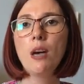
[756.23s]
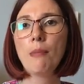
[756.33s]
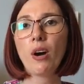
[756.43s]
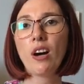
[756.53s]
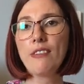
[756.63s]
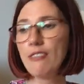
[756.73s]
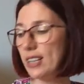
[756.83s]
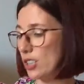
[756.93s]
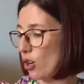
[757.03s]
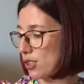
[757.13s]
but I
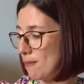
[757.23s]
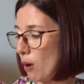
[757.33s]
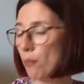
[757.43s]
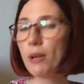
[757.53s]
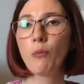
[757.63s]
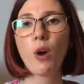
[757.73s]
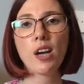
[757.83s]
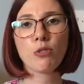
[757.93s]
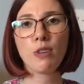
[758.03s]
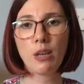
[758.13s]
find cotton poplin
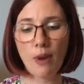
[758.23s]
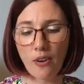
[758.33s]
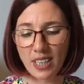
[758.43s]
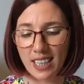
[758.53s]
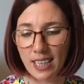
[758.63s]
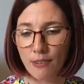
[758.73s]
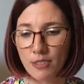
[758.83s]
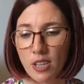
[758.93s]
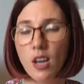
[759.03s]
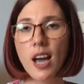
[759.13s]
works really well and it
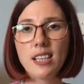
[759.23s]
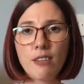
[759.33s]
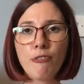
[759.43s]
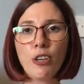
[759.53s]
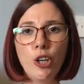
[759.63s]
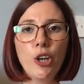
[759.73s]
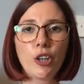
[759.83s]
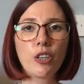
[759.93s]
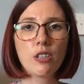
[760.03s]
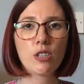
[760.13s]
gives a different
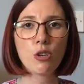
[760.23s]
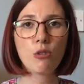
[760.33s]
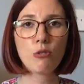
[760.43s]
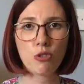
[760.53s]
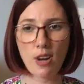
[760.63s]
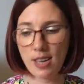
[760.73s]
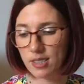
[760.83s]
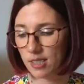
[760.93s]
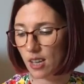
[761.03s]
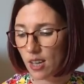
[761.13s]
look to the
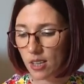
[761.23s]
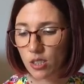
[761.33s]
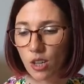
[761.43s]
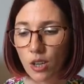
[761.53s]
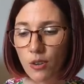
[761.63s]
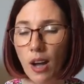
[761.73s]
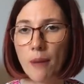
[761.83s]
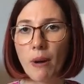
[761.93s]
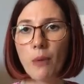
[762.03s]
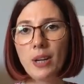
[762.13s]
dress. So
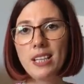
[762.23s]
I will